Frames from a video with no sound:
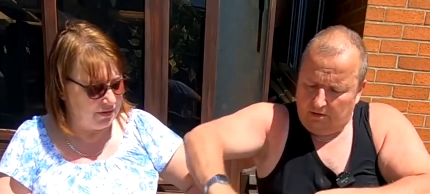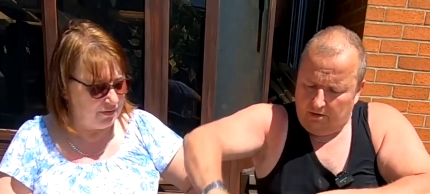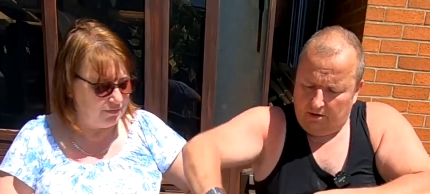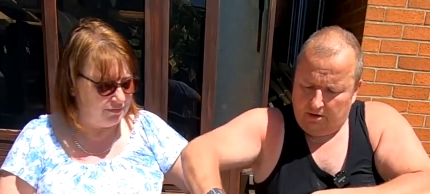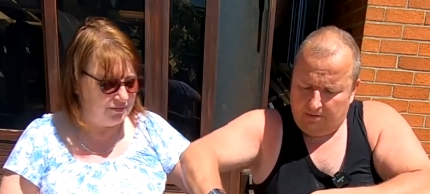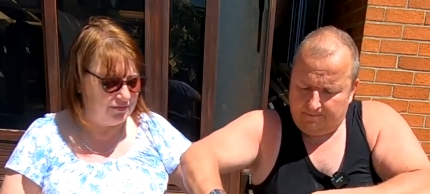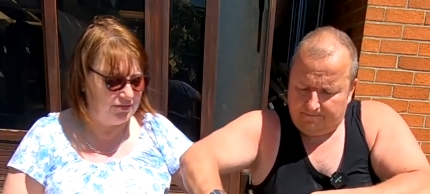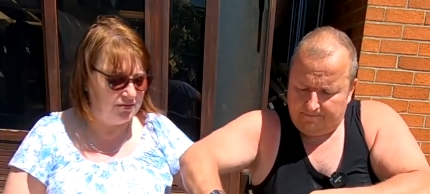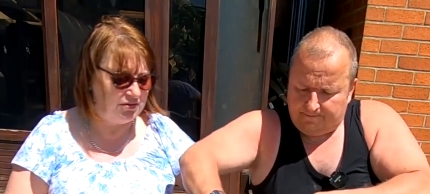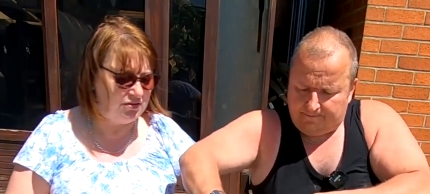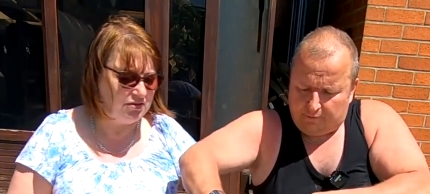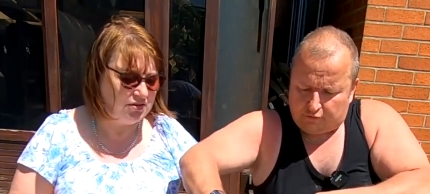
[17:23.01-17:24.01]
Speaker 1: uh,
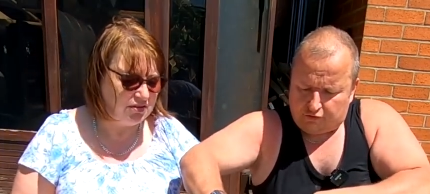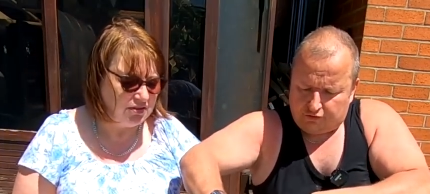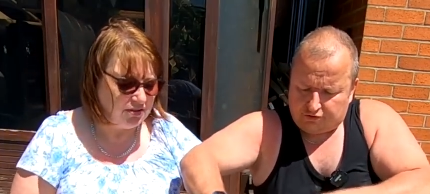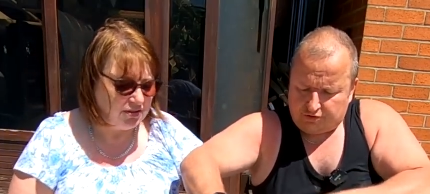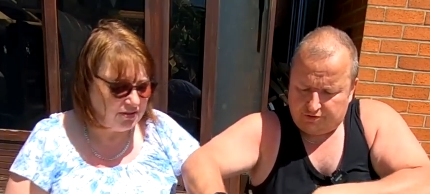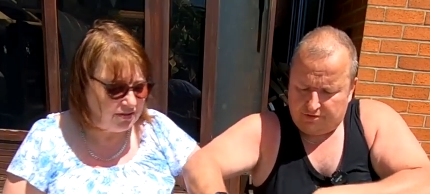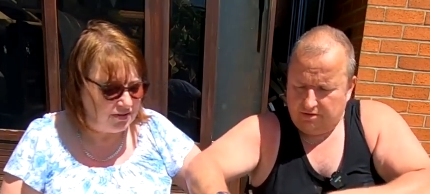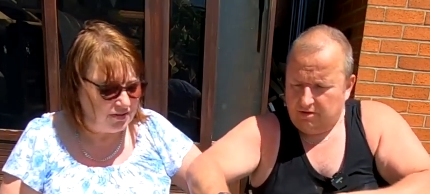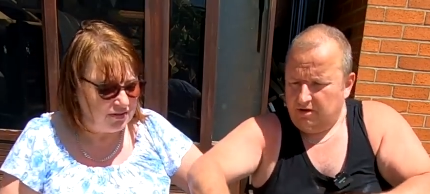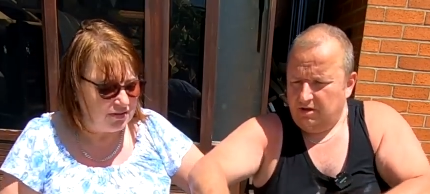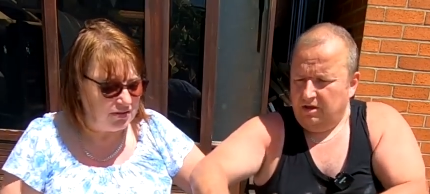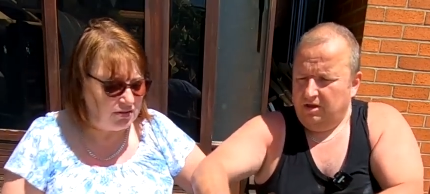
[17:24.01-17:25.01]
butchers,
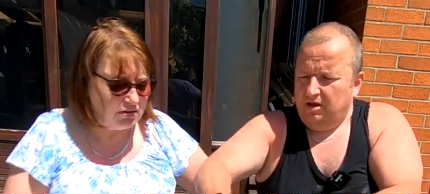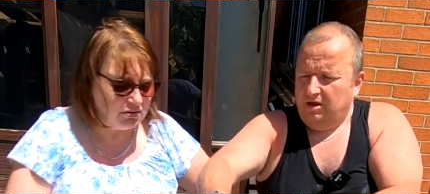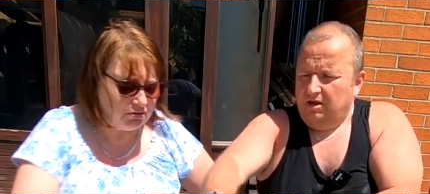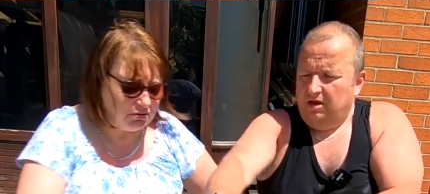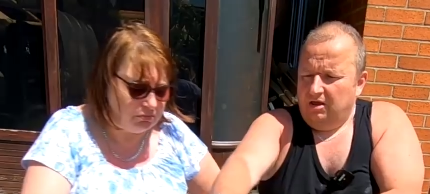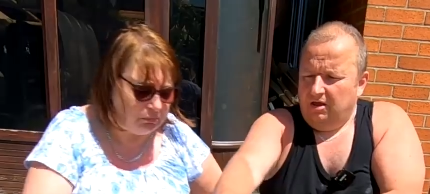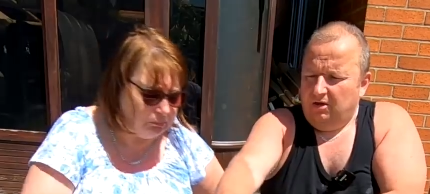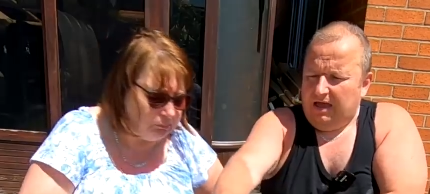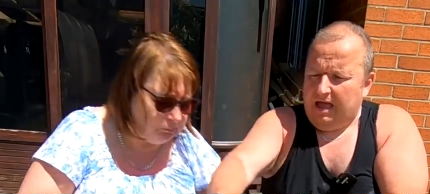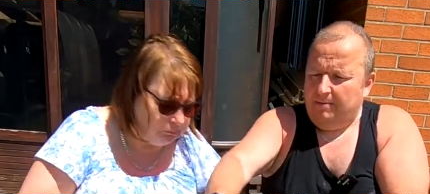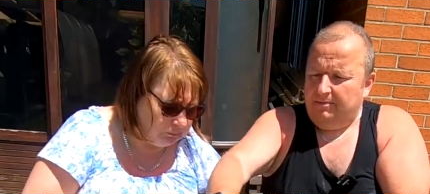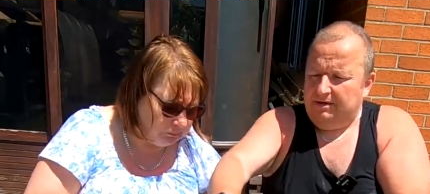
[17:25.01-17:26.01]

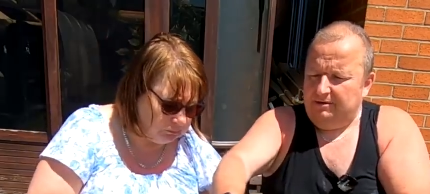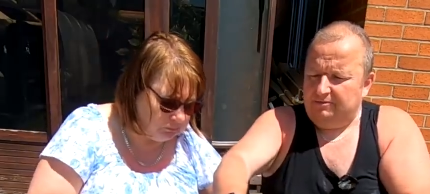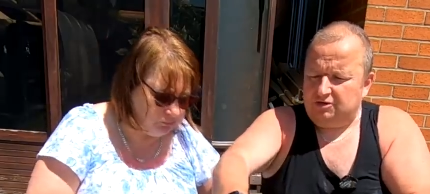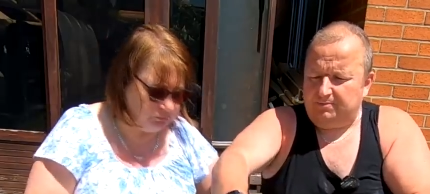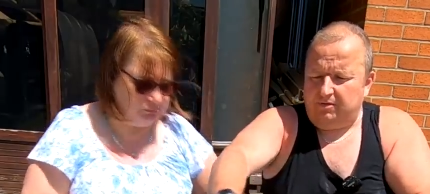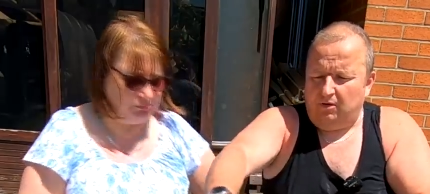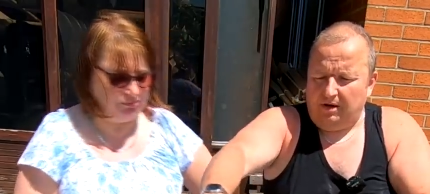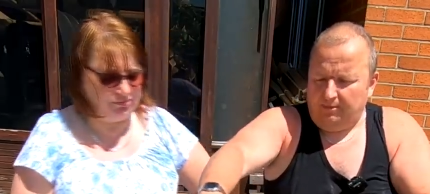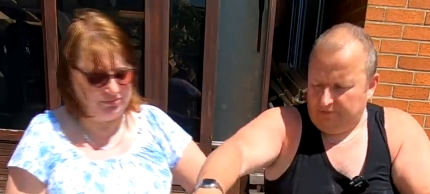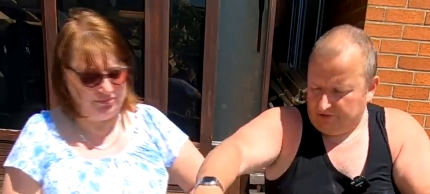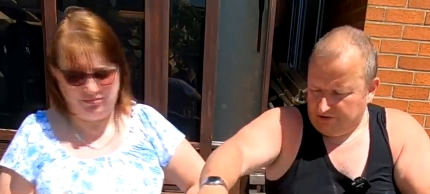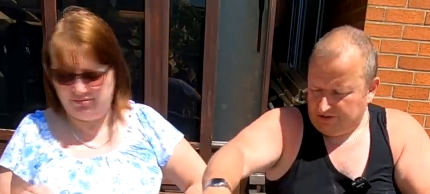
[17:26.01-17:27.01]
our uh, meat supplier,
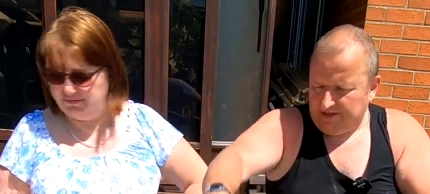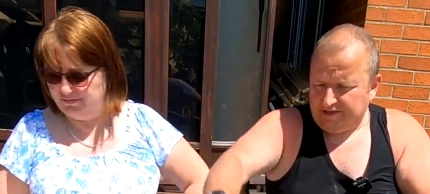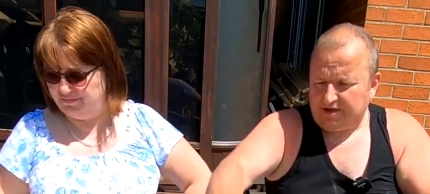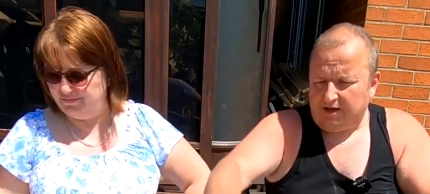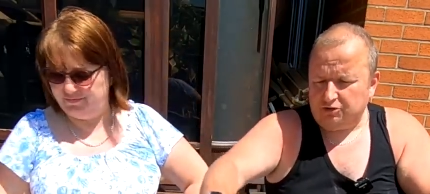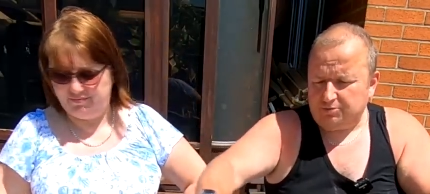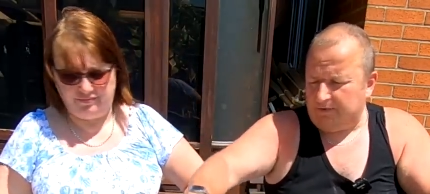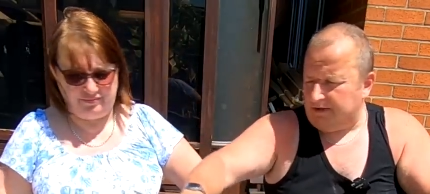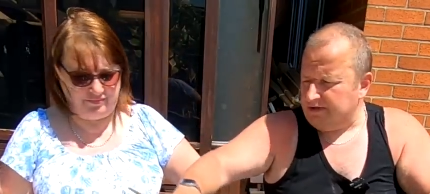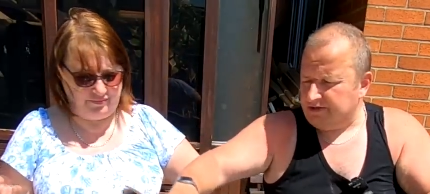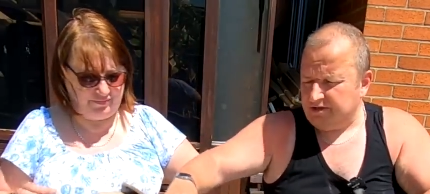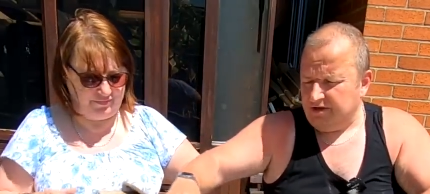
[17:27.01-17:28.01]
which is East Coast
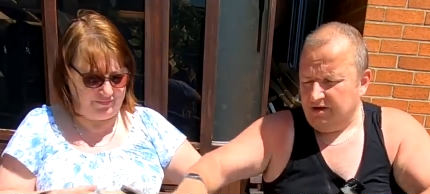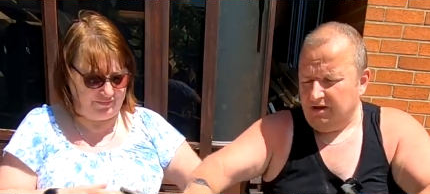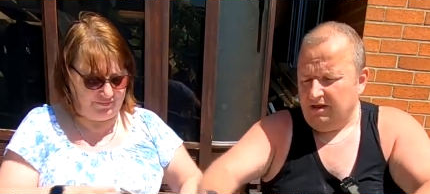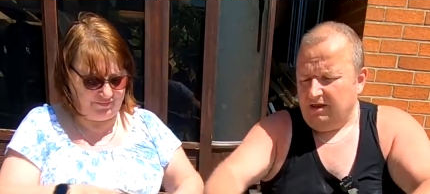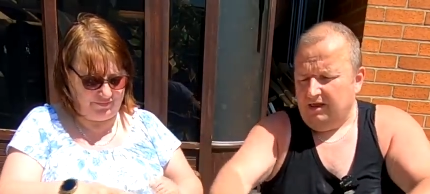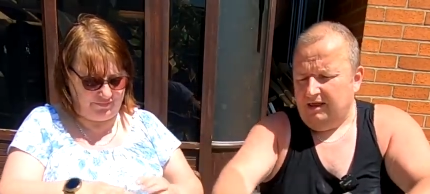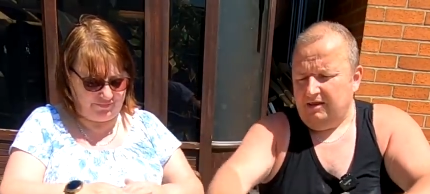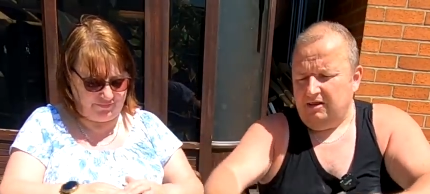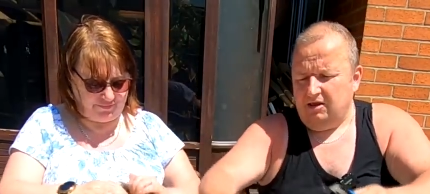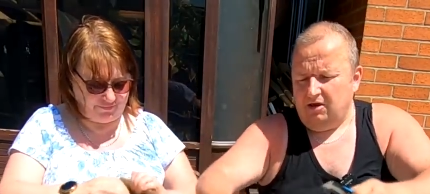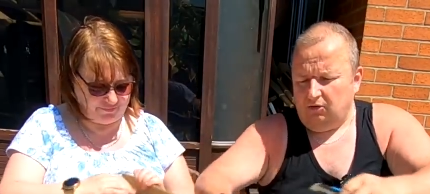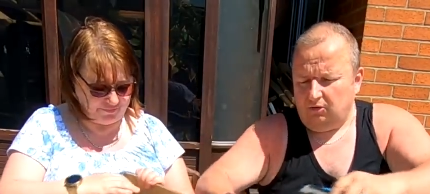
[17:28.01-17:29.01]
Meats, in
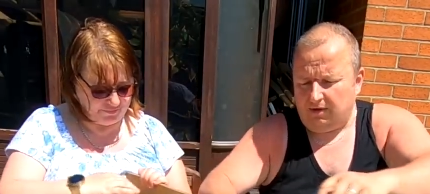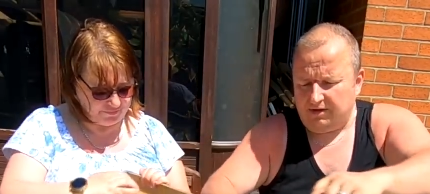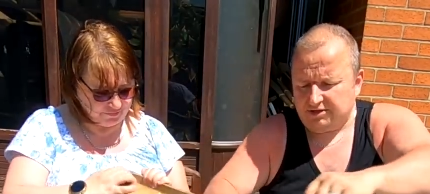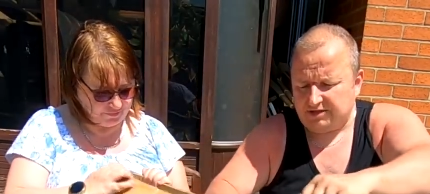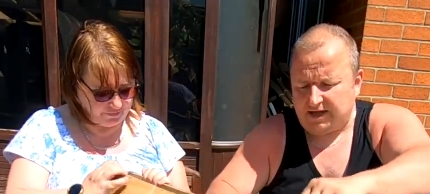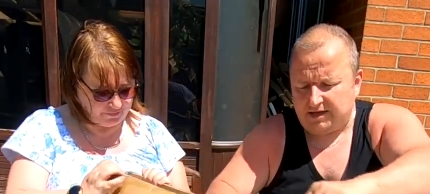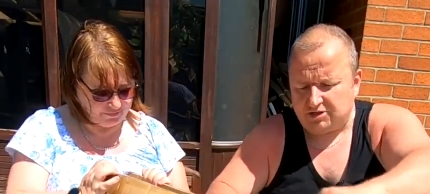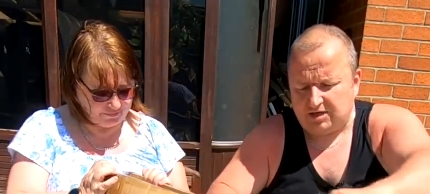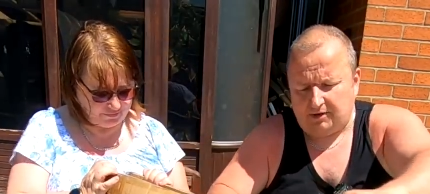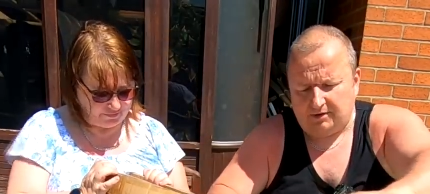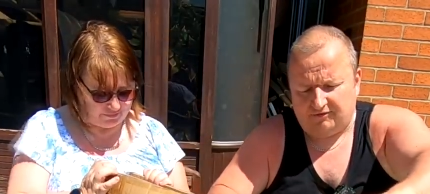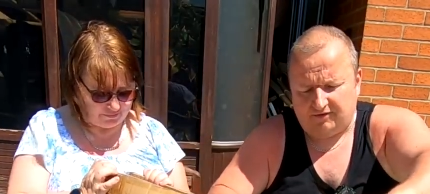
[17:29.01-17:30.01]
uh, on the way to Skeggy
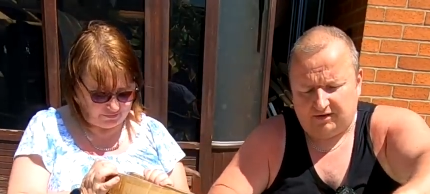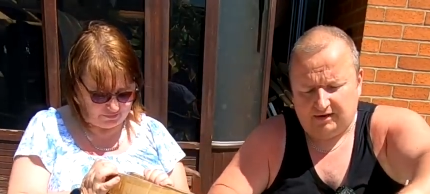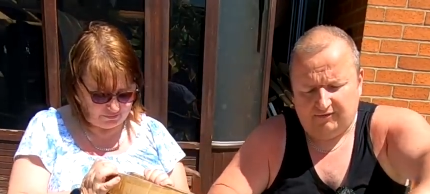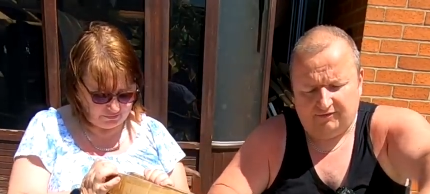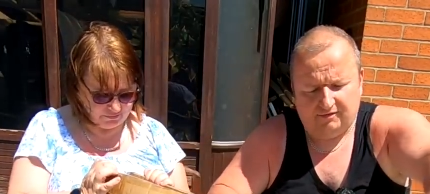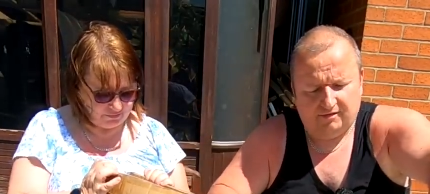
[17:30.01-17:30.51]
isn't it? Funny enough,